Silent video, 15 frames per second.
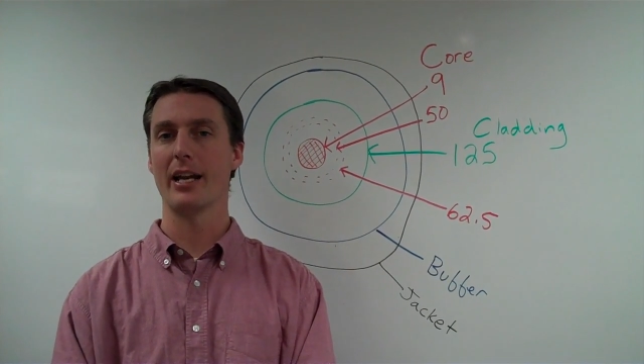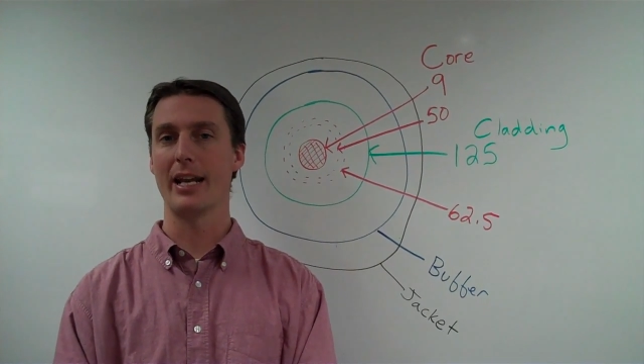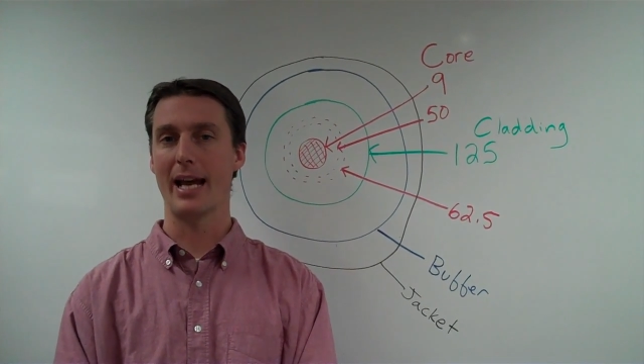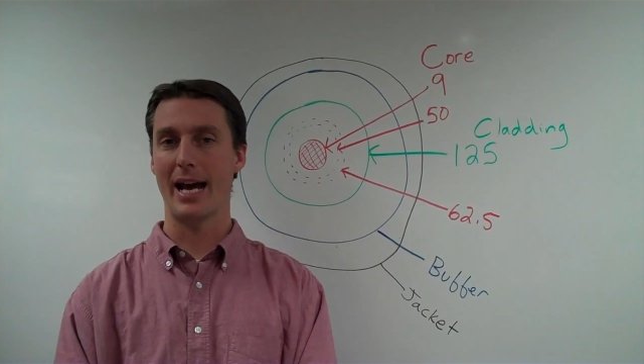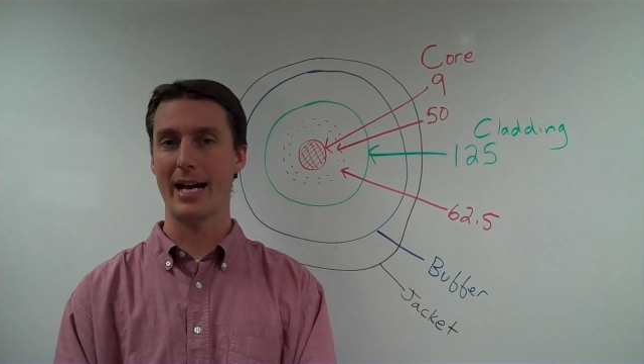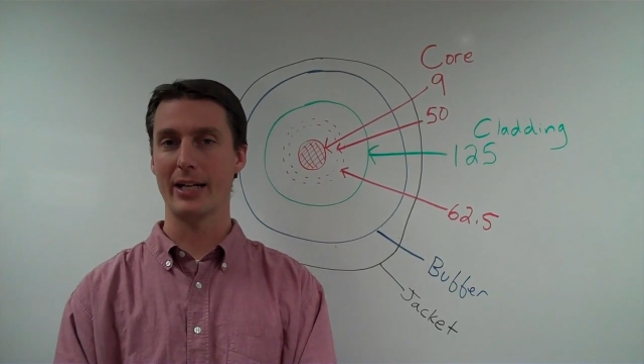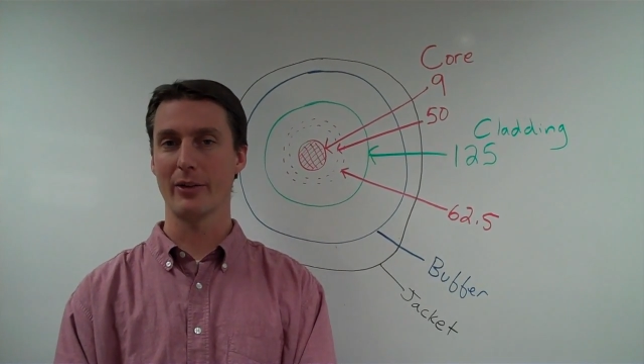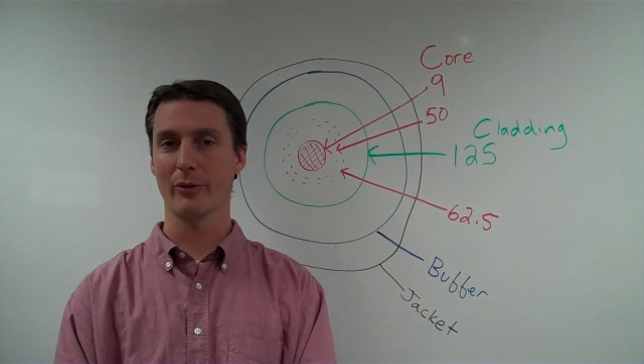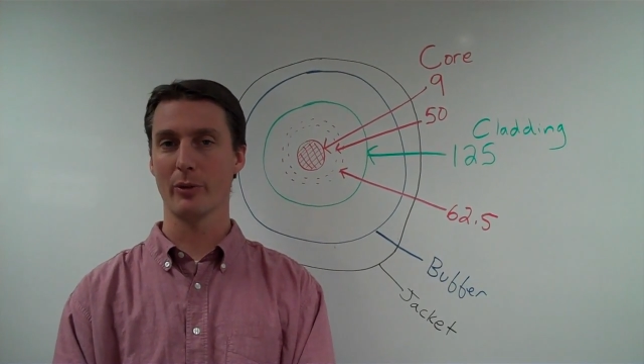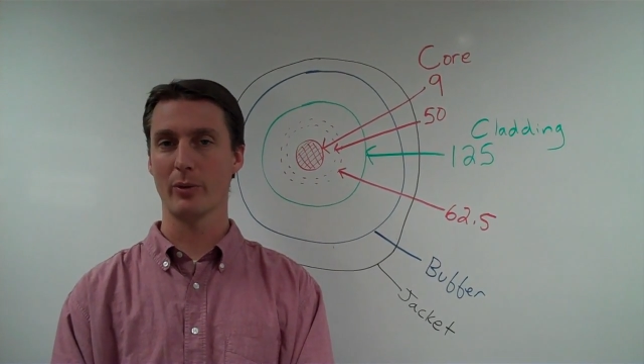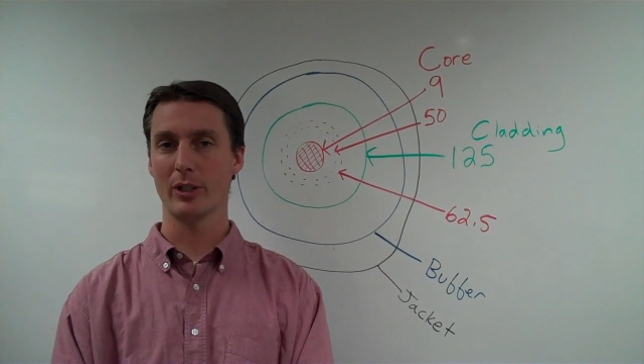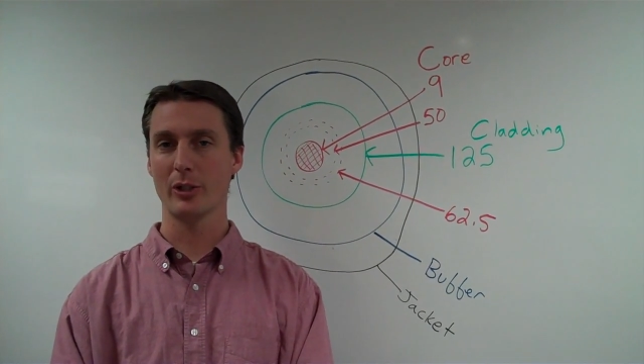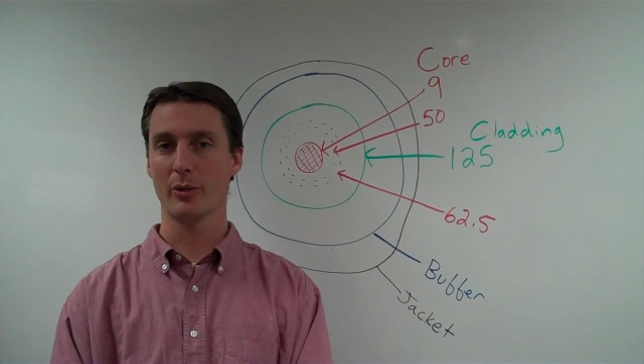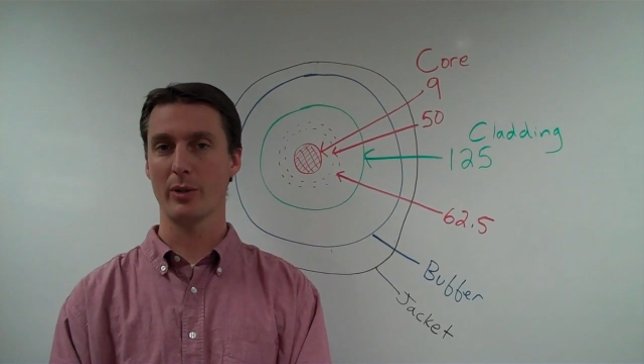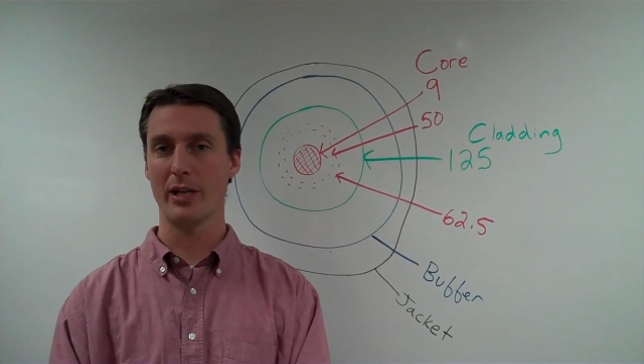9 over
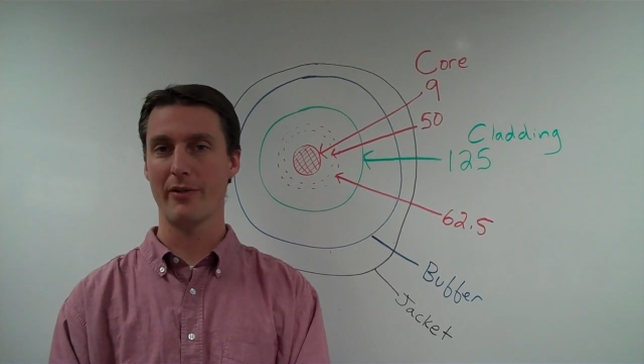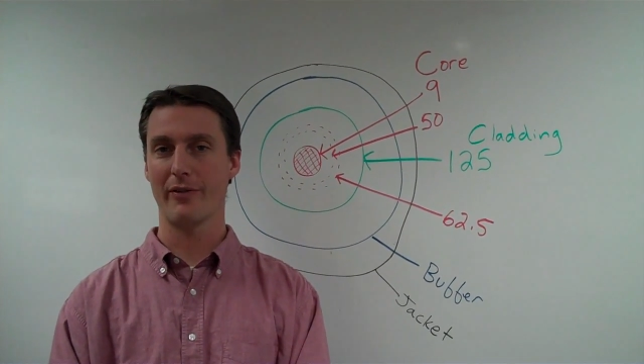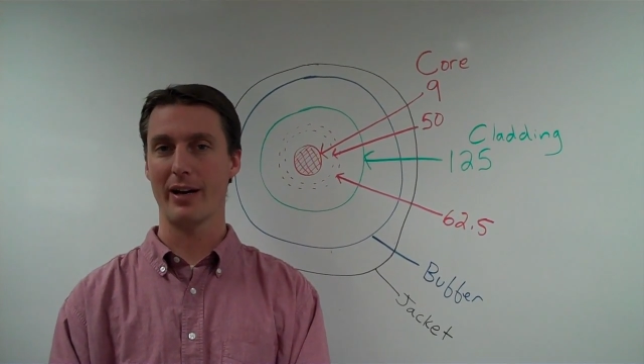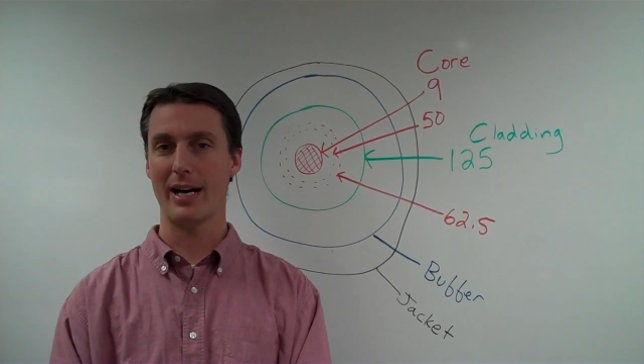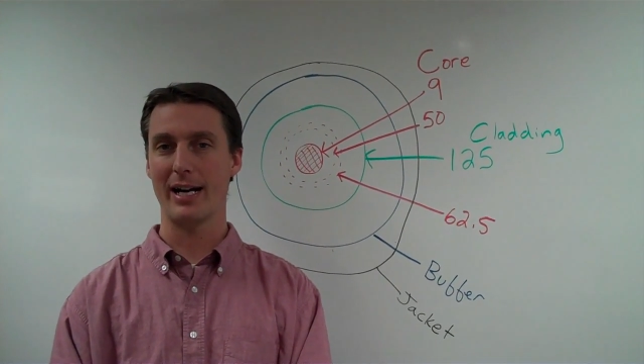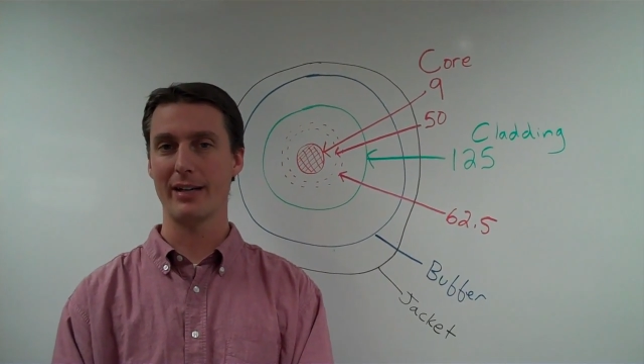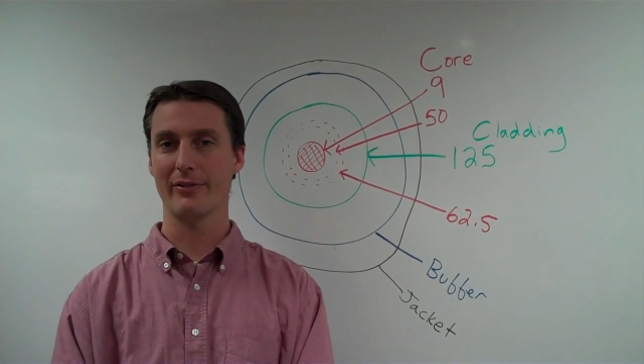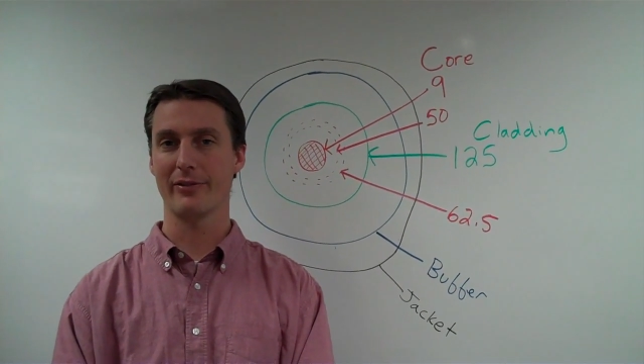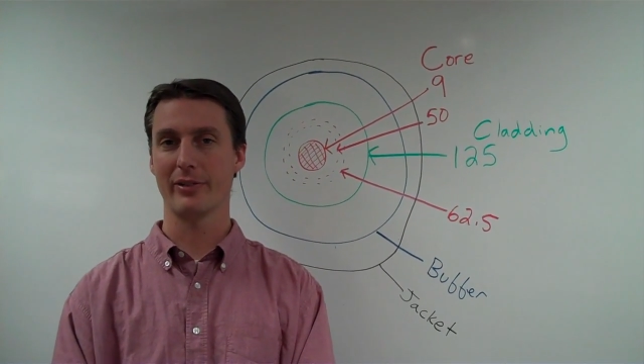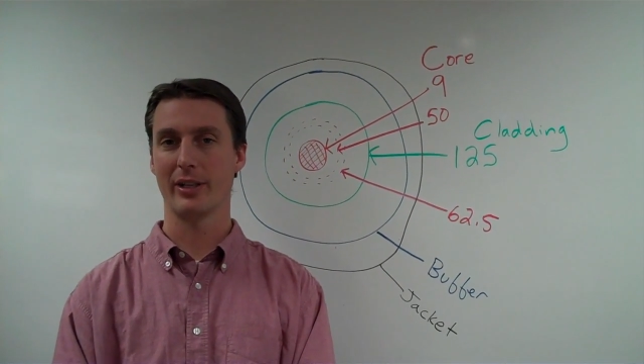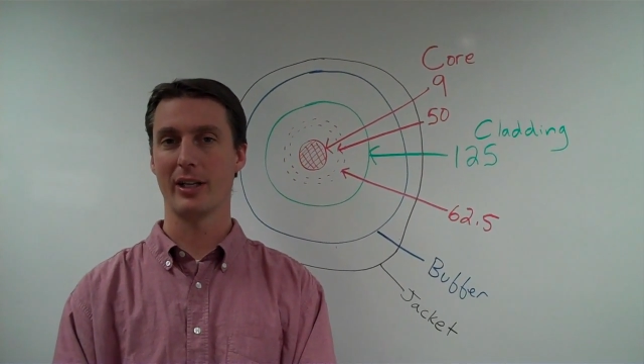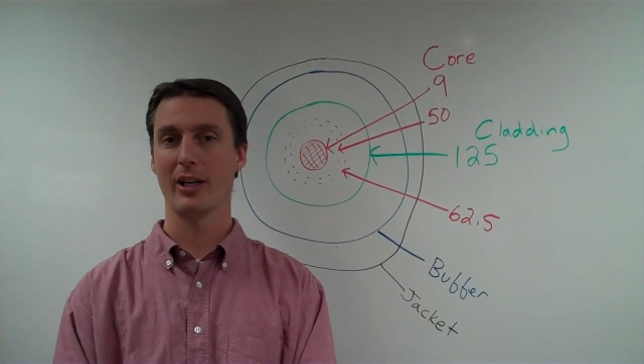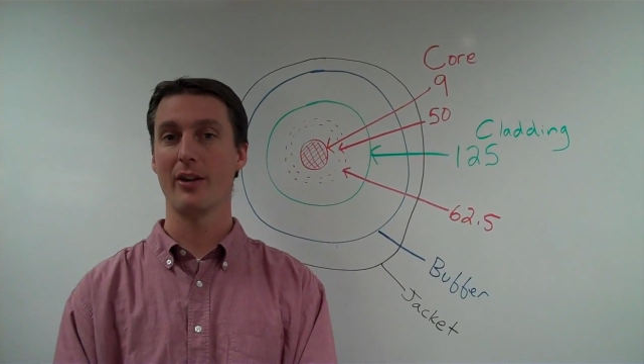125,